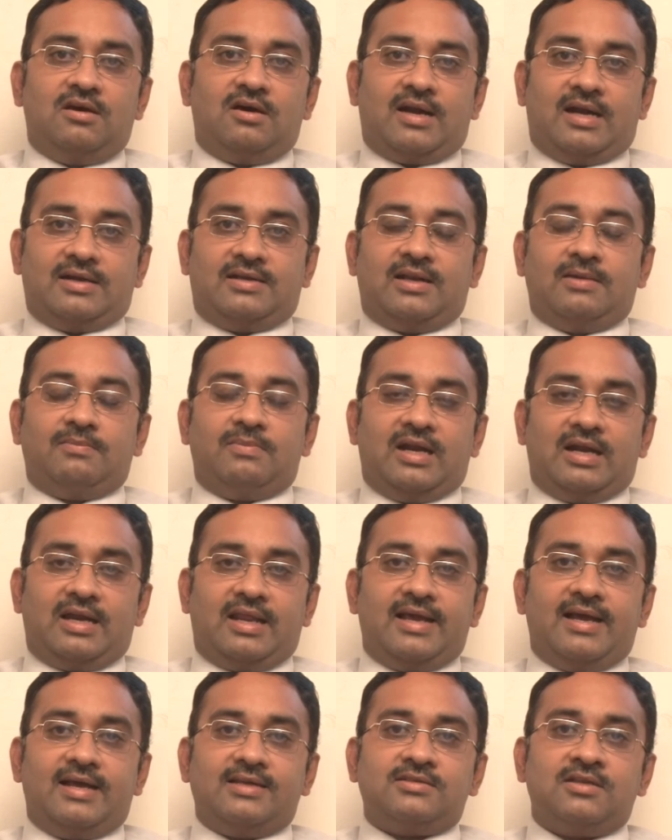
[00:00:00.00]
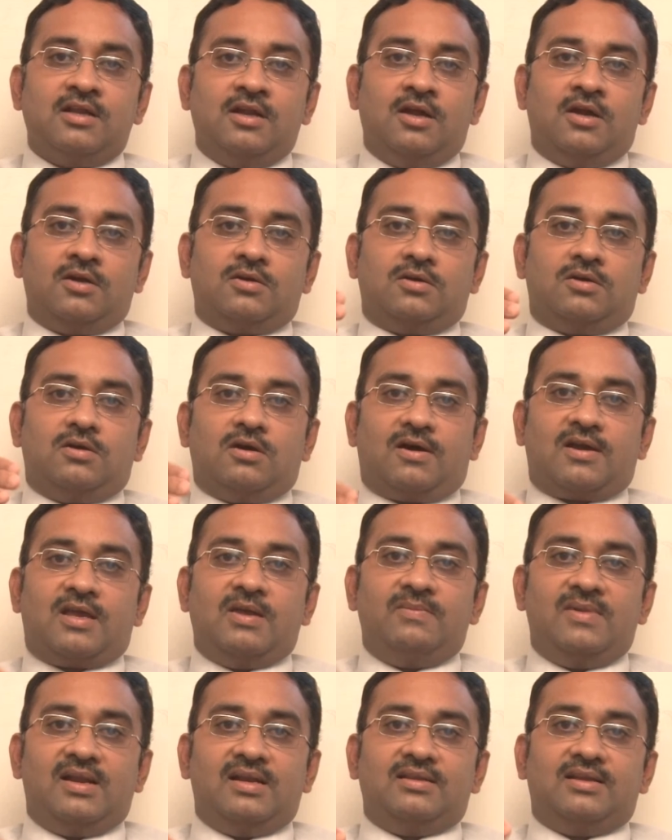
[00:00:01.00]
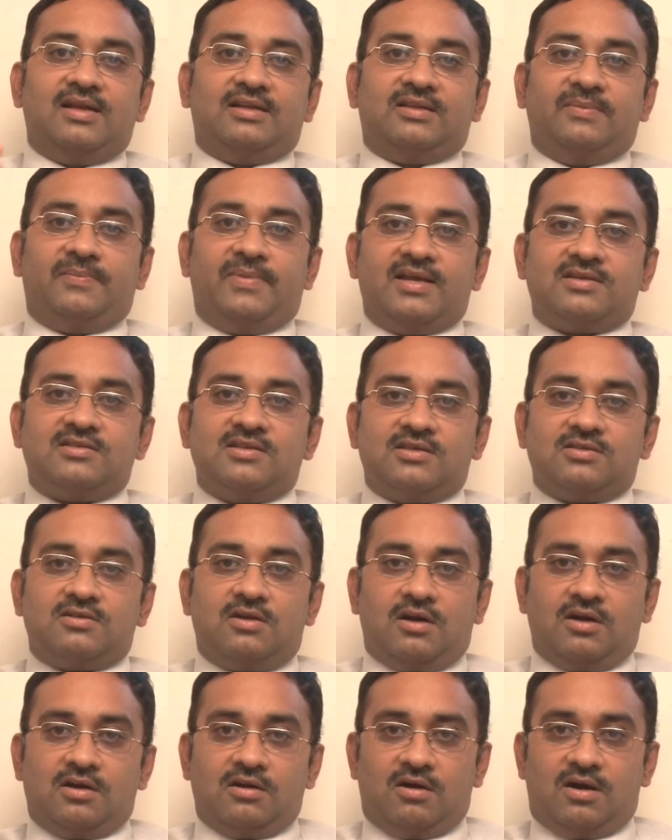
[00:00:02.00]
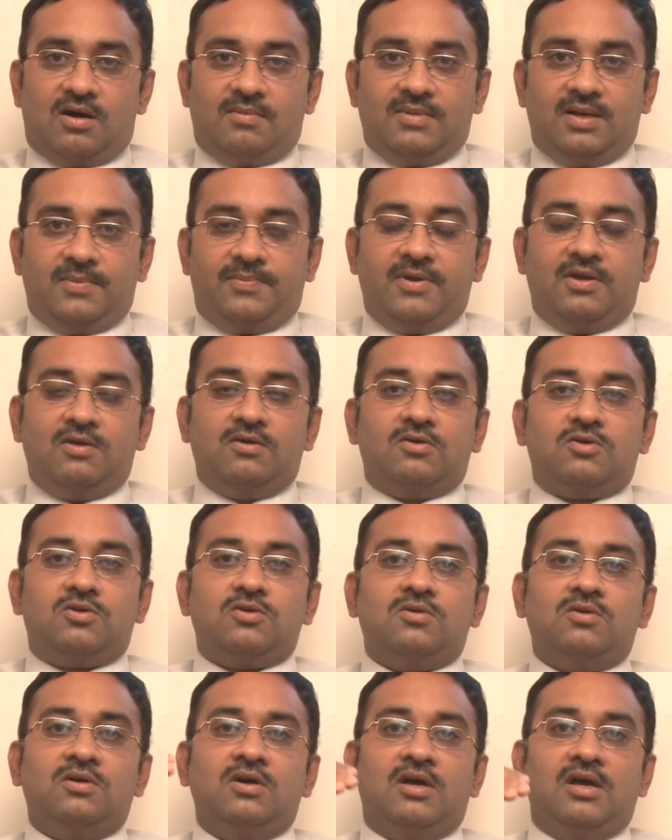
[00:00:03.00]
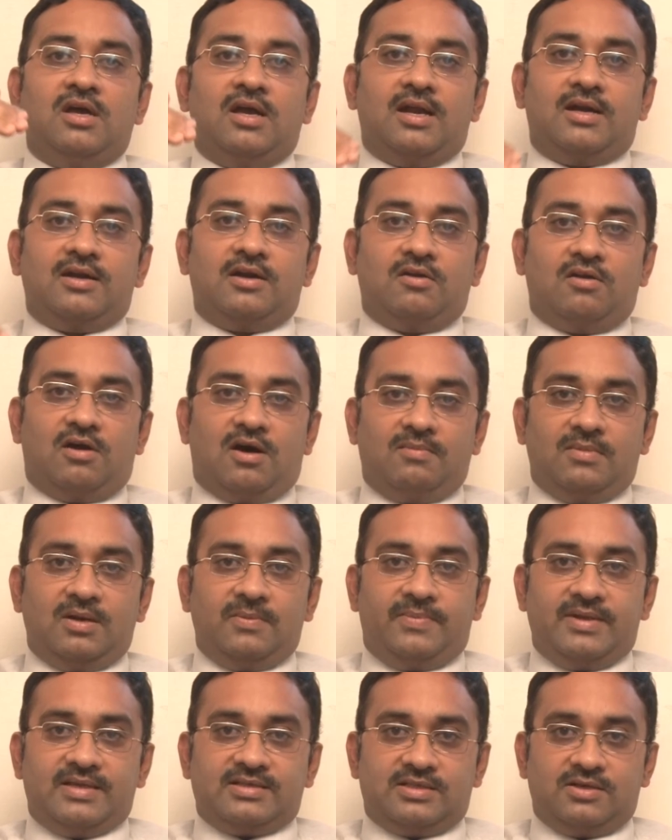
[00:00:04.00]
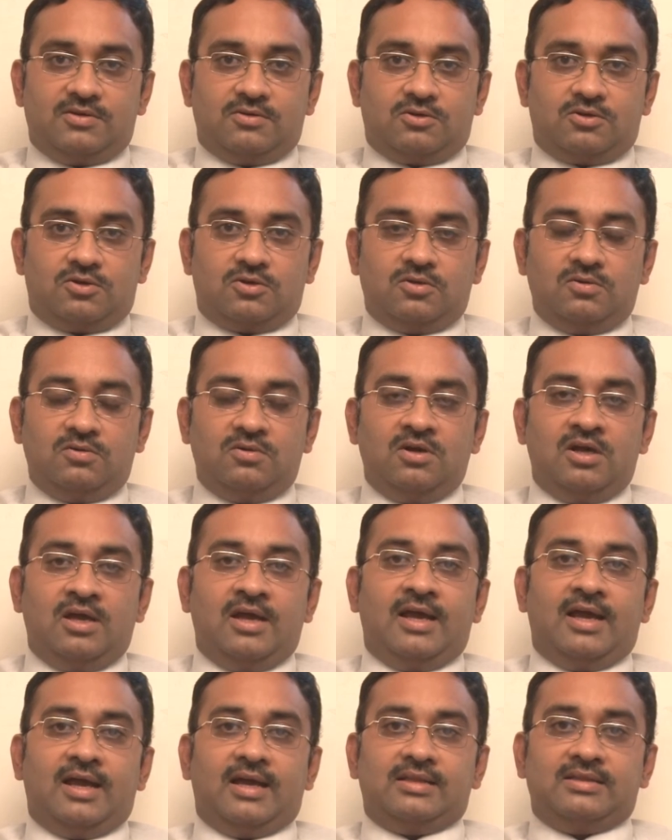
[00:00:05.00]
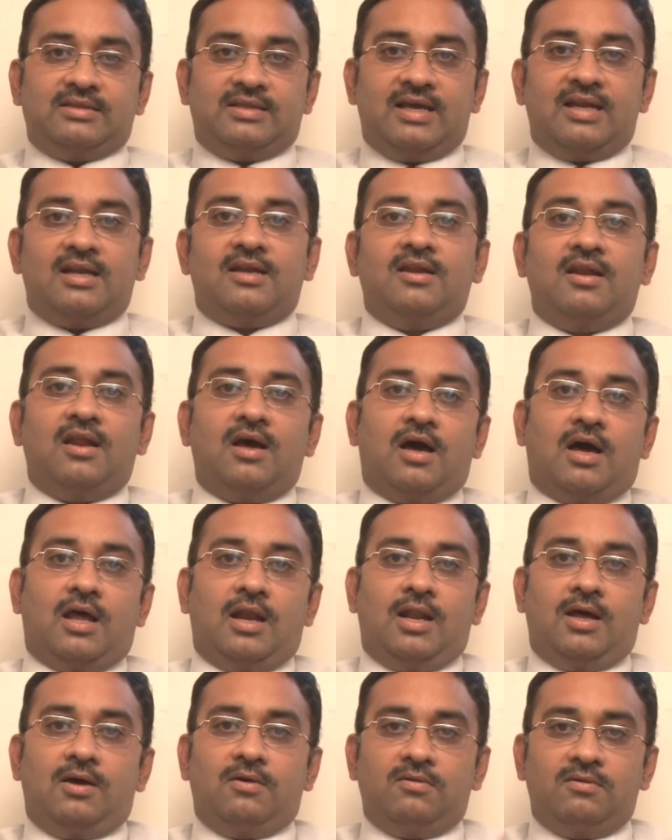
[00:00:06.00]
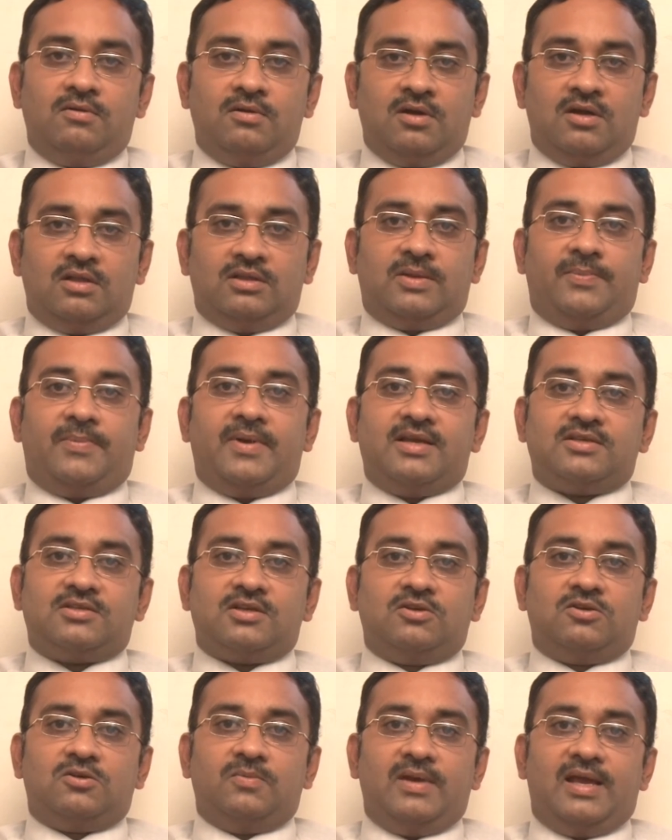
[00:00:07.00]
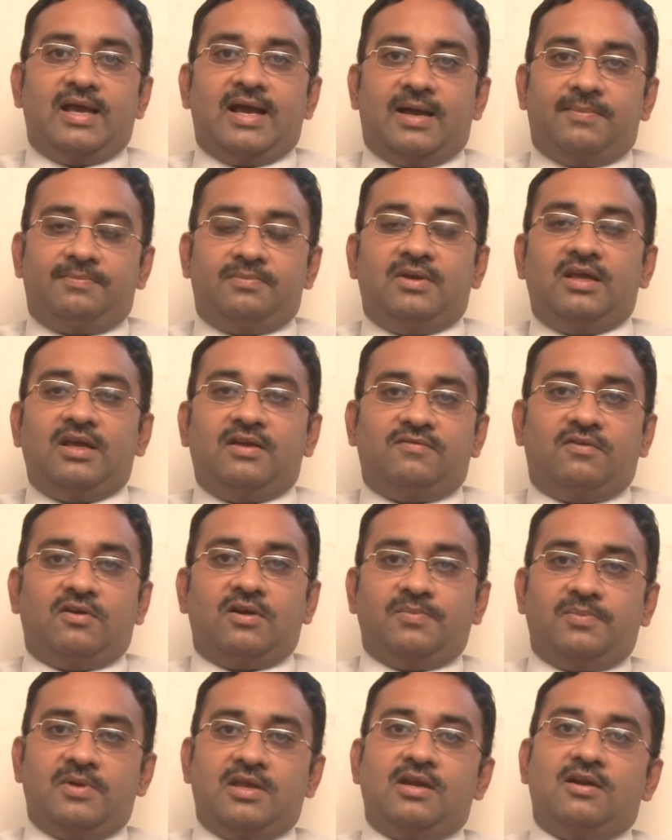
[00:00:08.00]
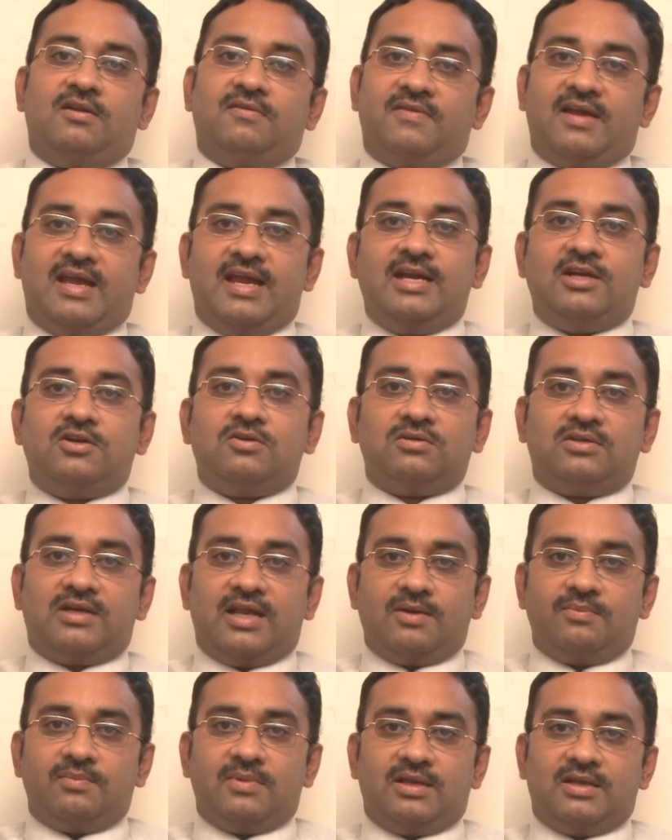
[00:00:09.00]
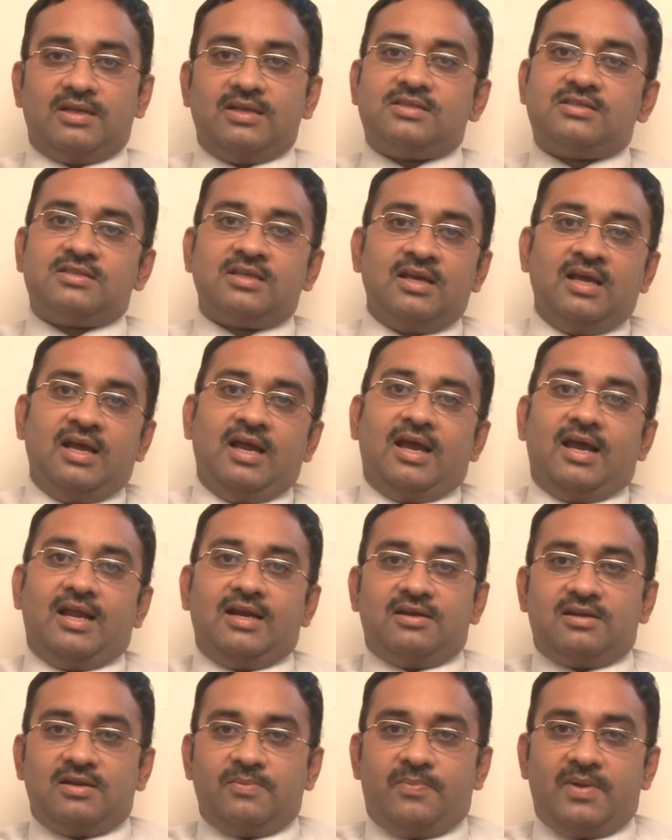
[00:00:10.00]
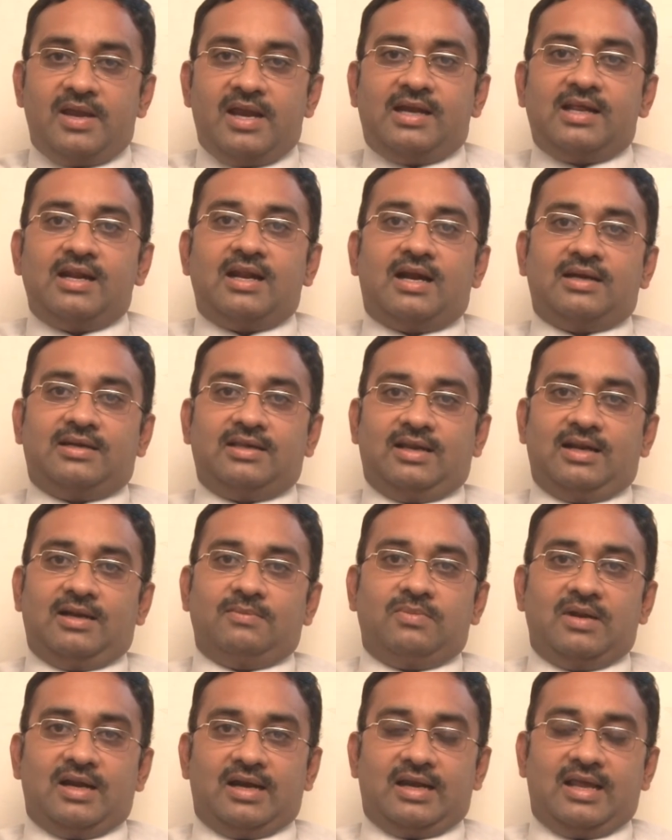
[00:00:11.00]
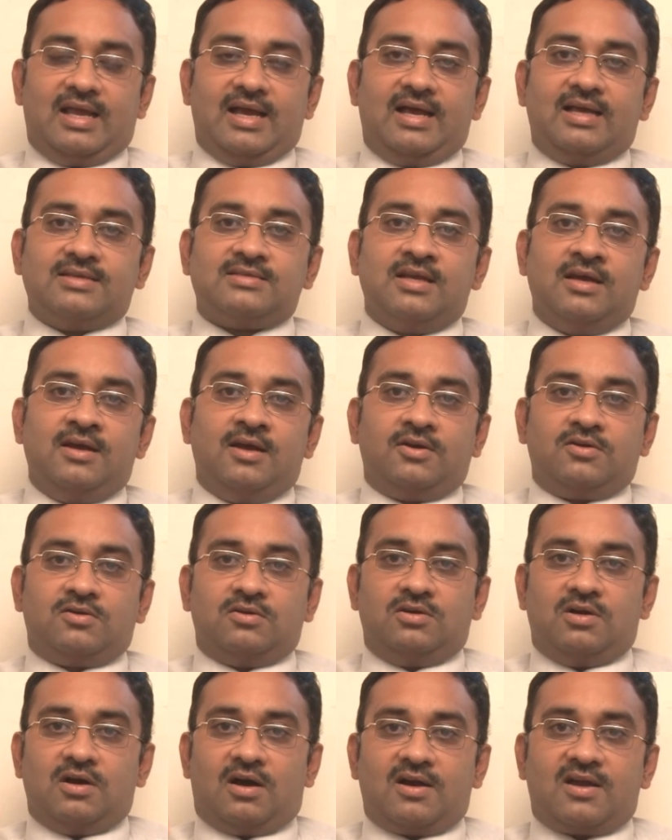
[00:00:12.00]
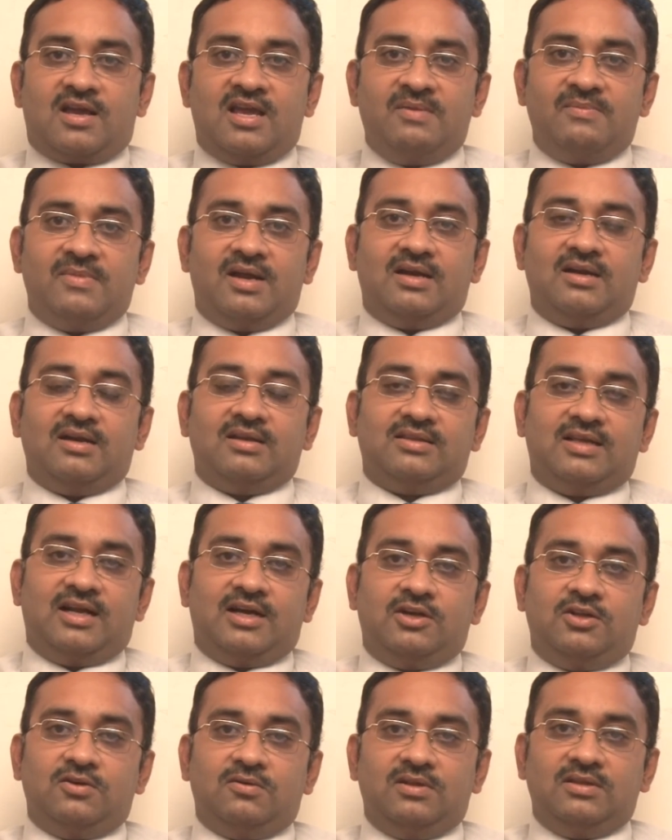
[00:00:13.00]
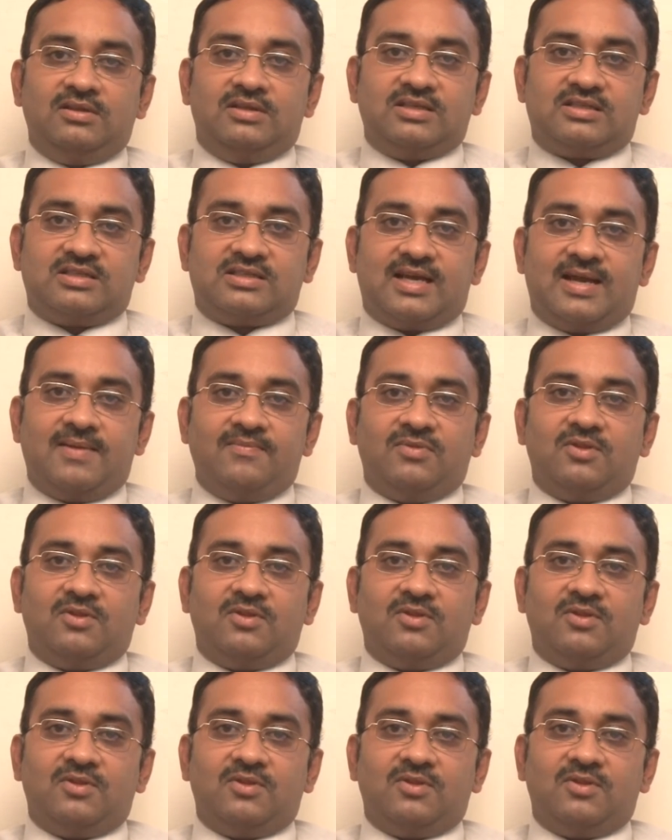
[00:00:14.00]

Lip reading: or arterial blood gas to document that the patient has got a normal PO2 and a normal PCO2, and then allow the patient to be apneic for a period of 8 to 10 minutes and repeat an arterial blood gas to document that during this time,